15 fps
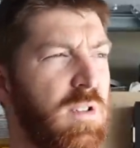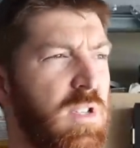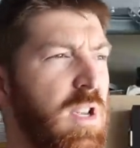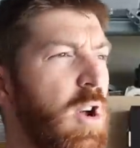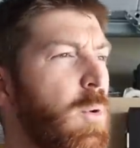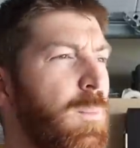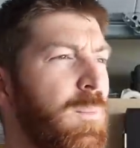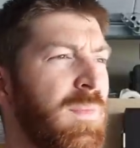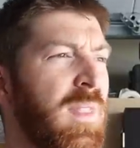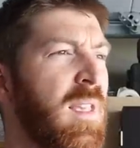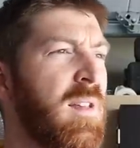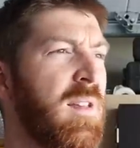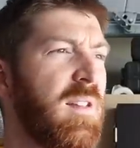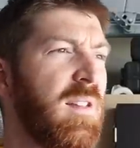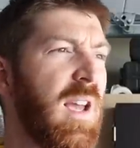So,
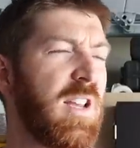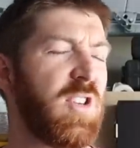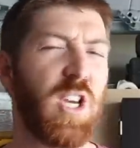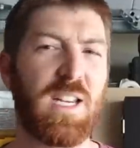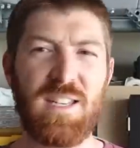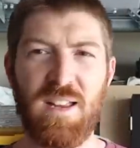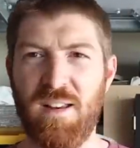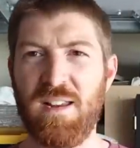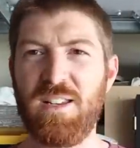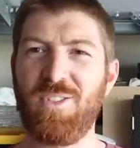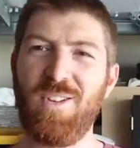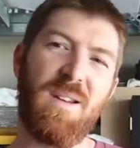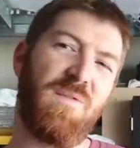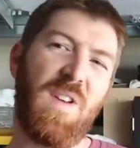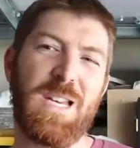guys, check us out on
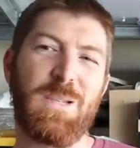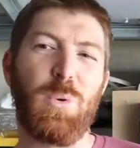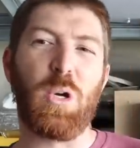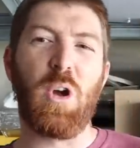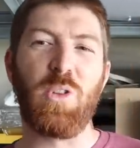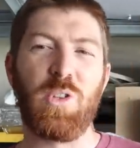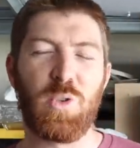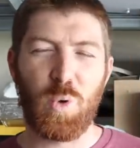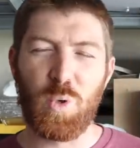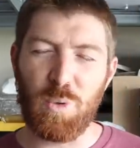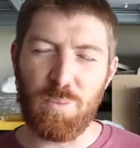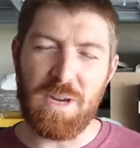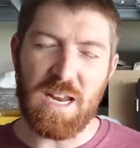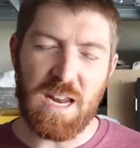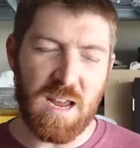Instagram, Facebook, all the
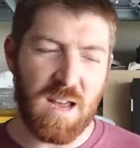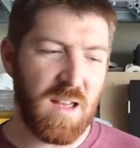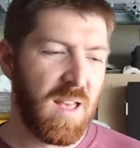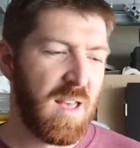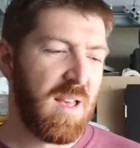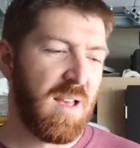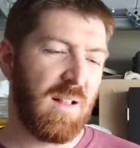social media.